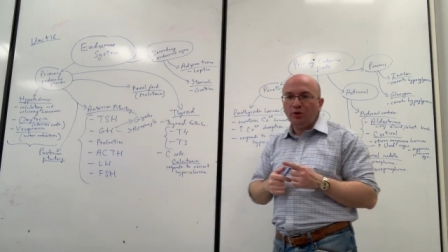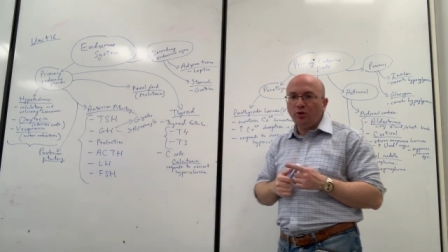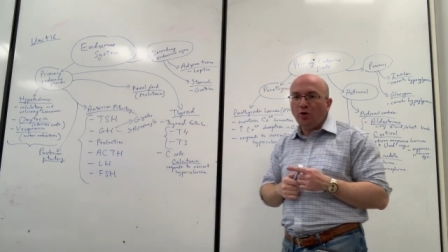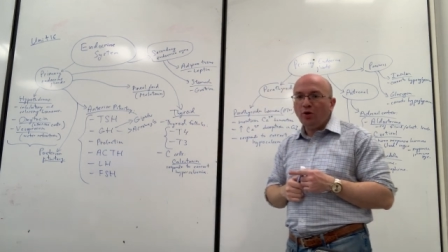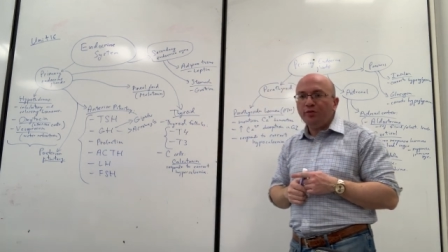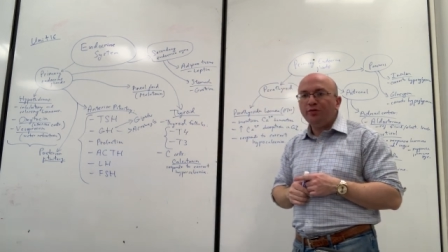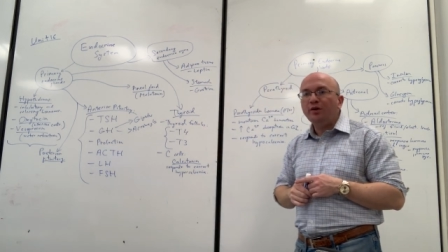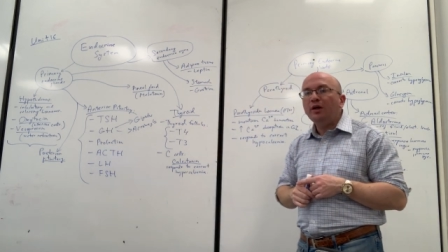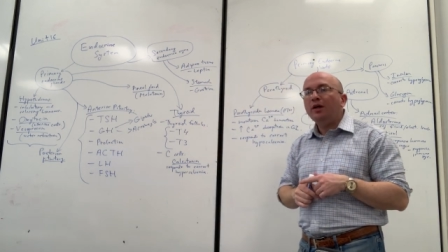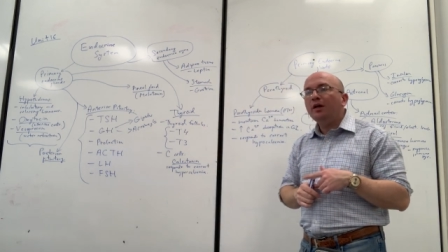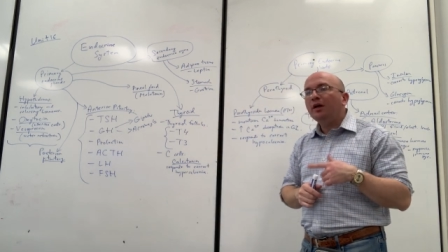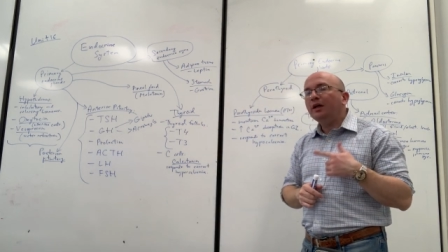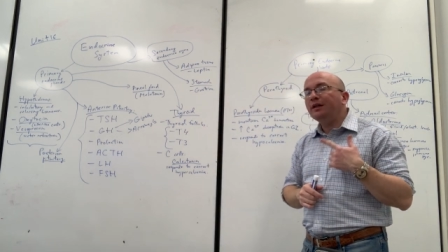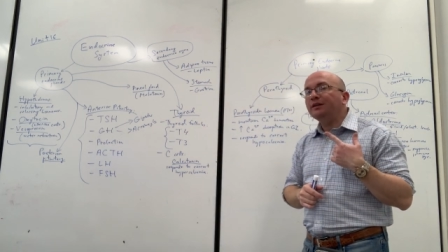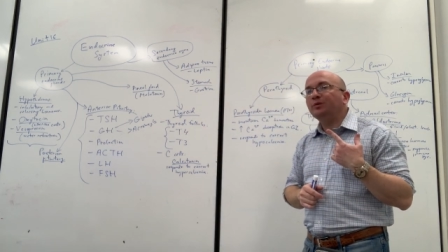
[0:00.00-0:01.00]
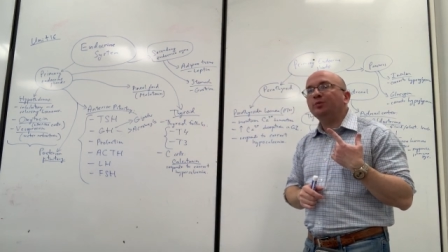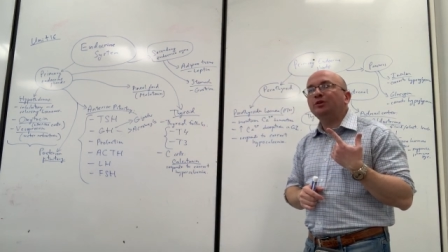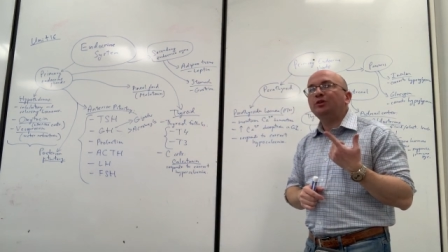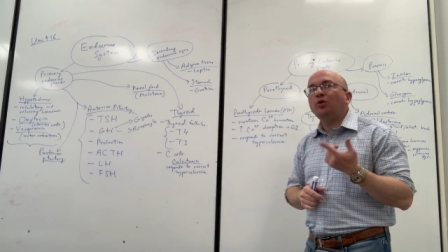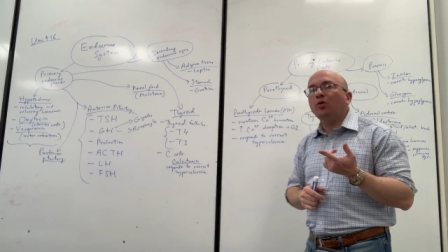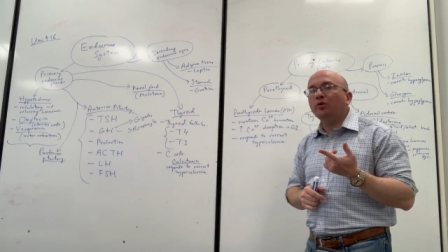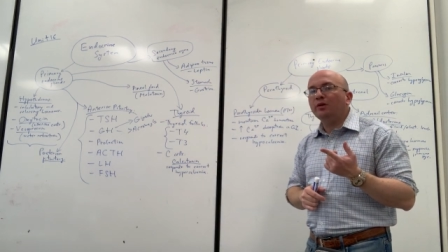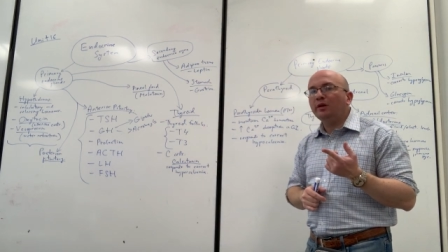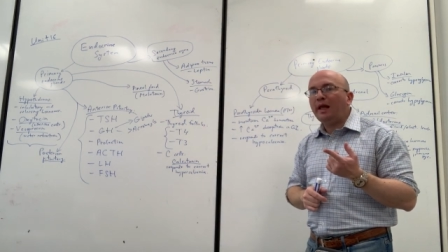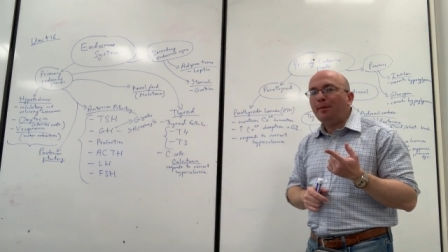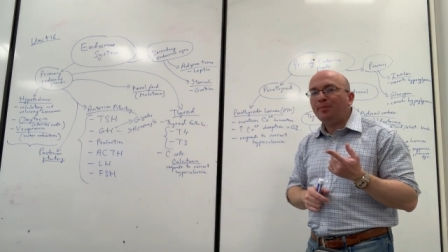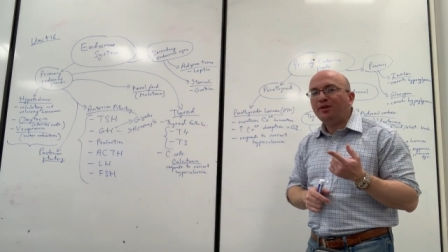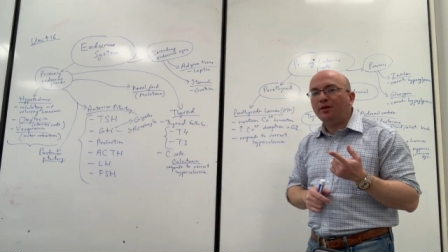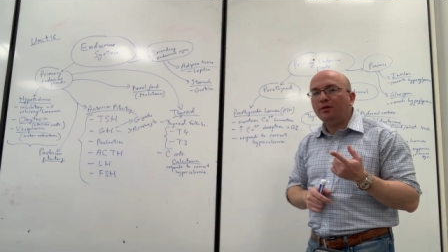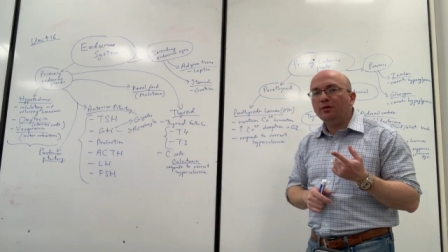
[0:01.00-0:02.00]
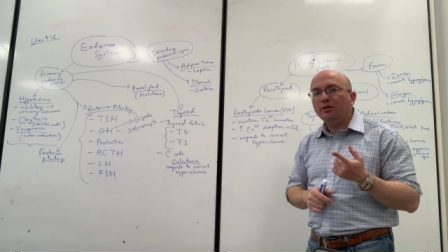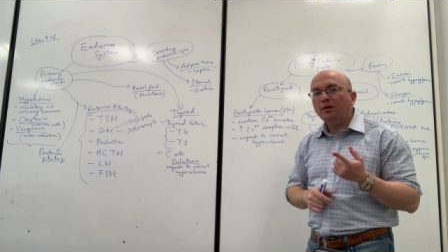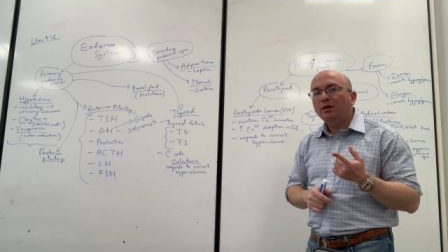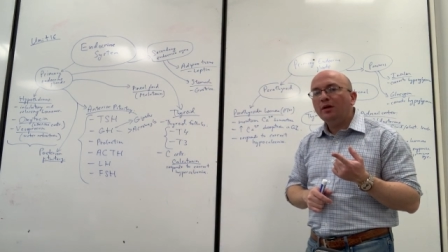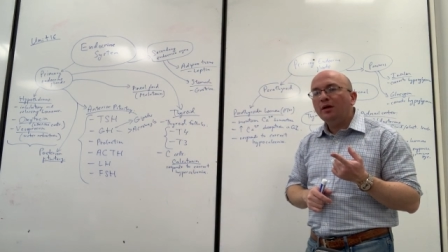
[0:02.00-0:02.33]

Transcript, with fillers: we know of is what's called leptin